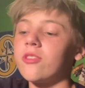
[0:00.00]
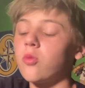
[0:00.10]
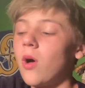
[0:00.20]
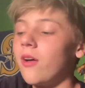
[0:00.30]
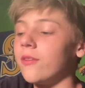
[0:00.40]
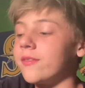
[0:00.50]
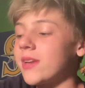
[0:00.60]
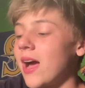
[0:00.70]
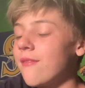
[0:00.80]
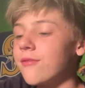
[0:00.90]
12. If
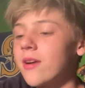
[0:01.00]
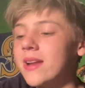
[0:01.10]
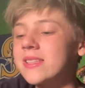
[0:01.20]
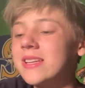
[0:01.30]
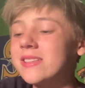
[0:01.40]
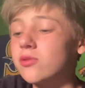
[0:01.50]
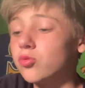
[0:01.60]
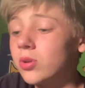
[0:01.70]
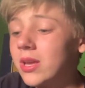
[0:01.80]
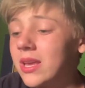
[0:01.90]
Ty France is a
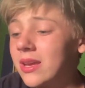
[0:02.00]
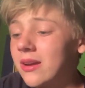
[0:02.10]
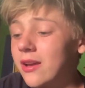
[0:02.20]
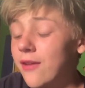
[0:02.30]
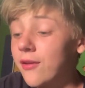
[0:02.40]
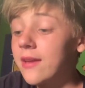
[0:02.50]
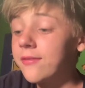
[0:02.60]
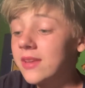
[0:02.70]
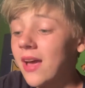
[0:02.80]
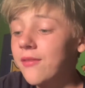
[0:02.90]
rookie, if,
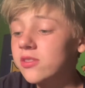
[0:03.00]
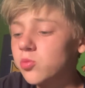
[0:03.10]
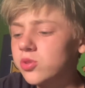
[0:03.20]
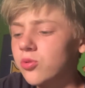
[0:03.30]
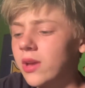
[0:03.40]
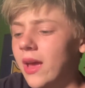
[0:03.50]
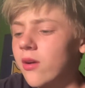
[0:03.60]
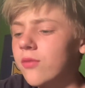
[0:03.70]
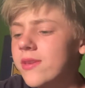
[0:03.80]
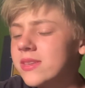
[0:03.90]
if Ty France was a rookie, I
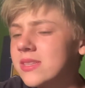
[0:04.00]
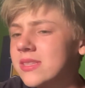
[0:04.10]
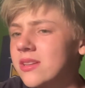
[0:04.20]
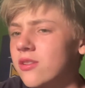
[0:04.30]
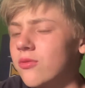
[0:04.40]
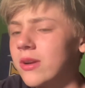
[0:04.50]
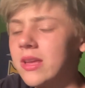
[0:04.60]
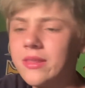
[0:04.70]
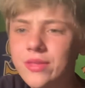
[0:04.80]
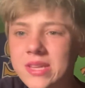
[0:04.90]
don't know if he's considered a
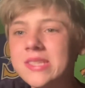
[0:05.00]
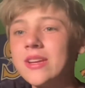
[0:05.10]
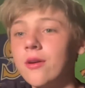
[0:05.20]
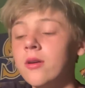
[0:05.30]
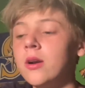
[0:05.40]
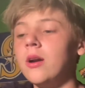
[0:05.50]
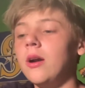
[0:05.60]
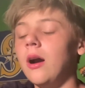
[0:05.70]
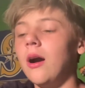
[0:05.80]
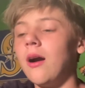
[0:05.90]
rookie this year.
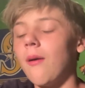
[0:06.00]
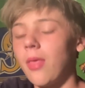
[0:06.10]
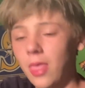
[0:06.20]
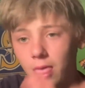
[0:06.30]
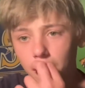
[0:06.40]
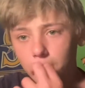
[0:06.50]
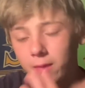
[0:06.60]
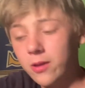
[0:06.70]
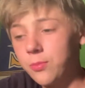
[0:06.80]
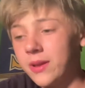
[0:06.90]
Uh,
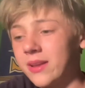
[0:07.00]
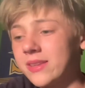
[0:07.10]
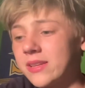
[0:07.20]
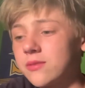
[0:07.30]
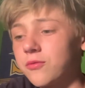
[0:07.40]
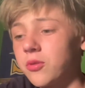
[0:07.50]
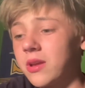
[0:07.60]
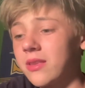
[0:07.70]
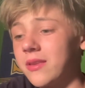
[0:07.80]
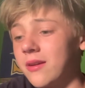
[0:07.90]
he would be in contention for
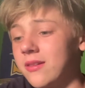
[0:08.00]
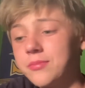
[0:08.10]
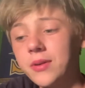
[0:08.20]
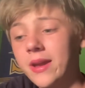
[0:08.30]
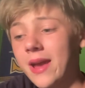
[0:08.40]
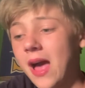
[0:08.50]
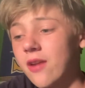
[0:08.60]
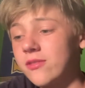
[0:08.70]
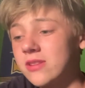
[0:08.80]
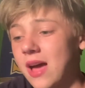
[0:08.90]
rookie of the year. He's playing
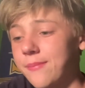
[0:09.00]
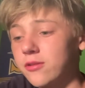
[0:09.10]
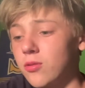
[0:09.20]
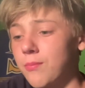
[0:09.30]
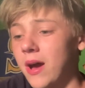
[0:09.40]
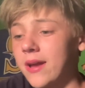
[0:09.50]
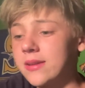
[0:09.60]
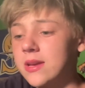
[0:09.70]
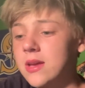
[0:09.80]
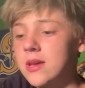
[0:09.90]
out of his absolute
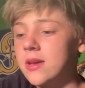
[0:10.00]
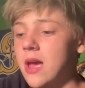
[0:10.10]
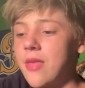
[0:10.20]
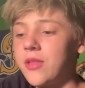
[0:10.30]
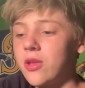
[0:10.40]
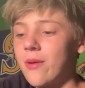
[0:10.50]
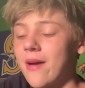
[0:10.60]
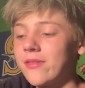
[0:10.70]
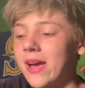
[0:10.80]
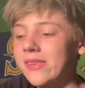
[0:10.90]
mind. And then you
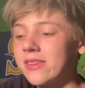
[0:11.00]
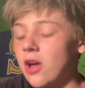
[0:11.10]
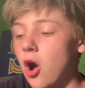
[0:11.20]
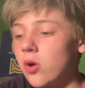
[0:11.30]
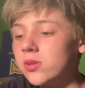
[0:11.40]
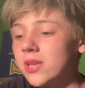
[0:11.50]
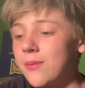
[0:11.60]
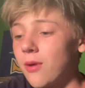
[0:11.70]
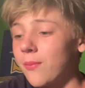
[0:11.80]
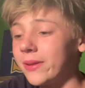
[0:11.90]
have guys like
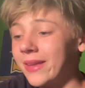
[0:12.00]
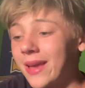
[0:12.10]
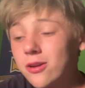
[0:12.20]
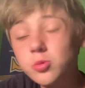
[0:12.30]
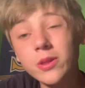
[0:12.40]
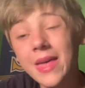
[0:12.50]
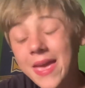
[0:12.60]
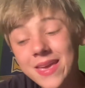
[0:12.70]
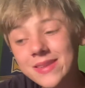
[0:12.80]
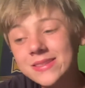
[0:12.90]
Jose Marmolejos with
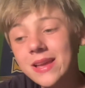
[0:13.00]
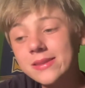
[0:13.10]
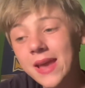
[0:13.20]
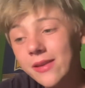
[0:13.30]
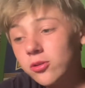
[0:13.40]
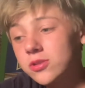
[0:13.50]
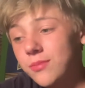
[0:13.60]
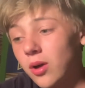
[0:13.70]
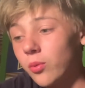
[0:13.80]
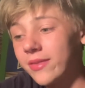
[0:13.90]
eight, Taylor
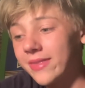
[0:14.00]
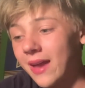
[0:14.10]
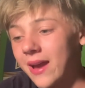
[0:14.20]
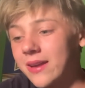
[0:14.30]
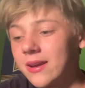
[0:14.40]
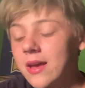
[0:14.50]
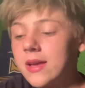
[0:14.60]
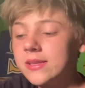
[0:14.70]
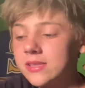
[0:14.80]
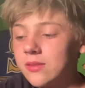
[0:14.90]
Trammell with nine,
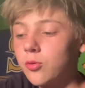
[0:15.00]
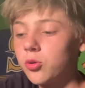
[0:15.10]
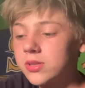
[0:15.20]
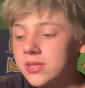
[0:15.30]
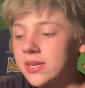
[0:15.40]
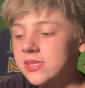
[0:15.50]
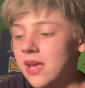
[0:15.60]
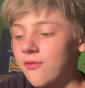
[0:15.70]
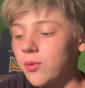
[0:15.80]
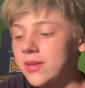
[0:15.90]
Dylan Moore six,
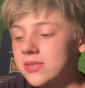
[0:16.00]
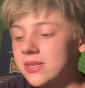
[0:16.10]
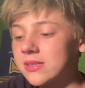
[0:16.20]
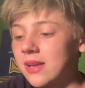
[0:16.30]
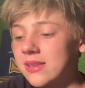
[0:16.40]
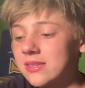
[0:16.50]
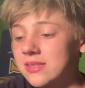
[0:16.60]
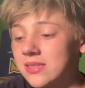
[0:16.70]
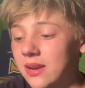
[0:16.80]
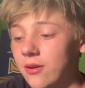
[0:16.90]
Evan White six,
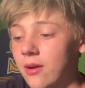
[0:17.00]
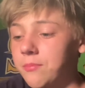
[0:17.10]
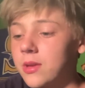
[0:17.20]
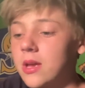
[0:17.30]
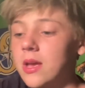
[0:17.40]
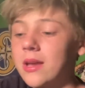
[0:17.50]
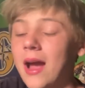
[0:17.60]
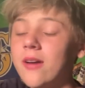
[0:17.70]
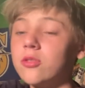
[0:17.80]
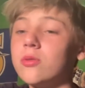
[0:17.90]
etc.
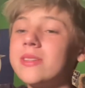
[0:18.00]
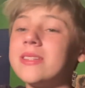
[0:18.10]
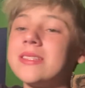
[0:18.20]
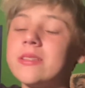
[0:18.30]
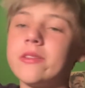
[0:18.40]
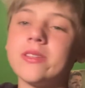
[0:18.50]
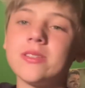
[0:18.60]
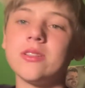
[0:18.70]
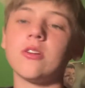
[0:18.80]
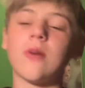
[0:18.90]
Kyle Lewis still a
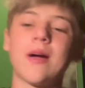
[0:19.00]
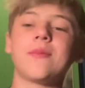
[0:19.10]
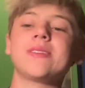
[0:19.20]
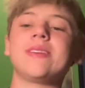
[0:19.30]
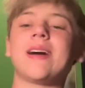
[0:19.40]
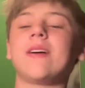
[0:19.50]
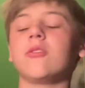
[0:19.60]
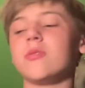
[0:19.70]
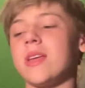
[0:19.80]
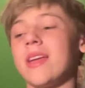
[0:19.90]
zero. I want to see Kyle
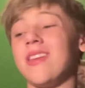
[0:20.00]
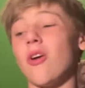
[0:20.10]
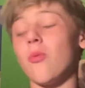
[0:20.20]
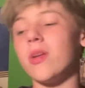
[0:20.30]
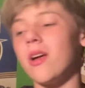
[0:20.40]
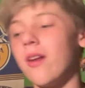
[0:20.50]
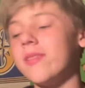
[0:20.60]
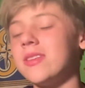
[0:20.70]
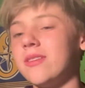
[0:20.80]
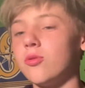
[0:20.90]
Lewis get going.
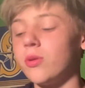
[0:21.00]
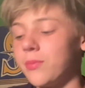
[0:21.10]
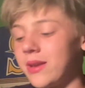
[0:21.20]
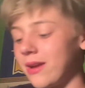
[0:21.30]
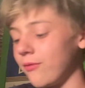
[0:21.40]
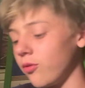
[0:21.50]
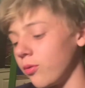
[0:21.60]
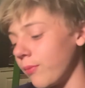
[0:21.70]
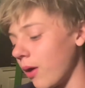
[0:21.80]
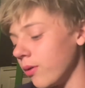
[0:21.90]
Obviously, he's only been here for
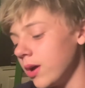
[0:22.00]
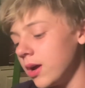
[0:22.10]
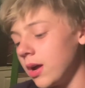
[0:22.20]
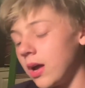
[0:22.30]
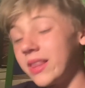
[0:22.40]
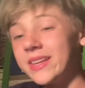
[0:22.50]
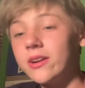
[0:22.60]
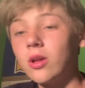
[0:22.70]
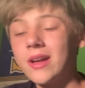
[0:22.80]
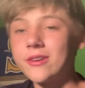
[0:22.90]
about a
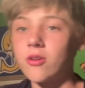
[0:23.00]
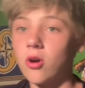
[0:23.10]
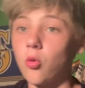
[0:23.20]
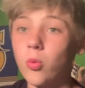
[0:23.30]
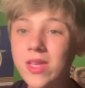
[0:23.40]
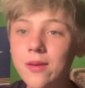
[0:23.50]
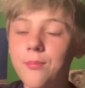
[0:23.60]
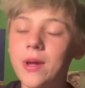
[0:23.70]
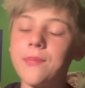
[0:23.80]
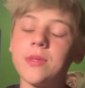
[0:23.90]
little under a week,
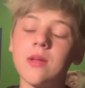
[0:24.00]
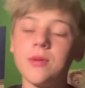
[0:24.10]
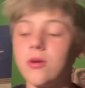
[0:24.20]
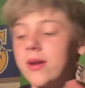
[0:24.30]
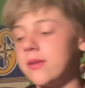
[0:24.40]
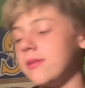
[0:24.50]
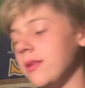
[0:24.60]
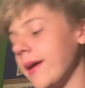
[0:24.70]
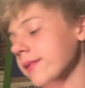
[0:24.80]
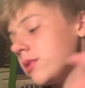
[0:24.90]
but it'd be great to see
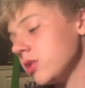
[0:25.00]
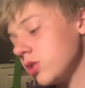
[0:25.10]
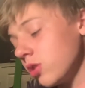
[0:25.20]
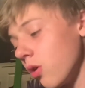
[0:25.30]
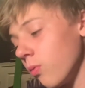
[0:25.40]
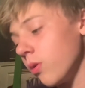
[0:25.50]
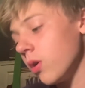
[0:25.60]
that. So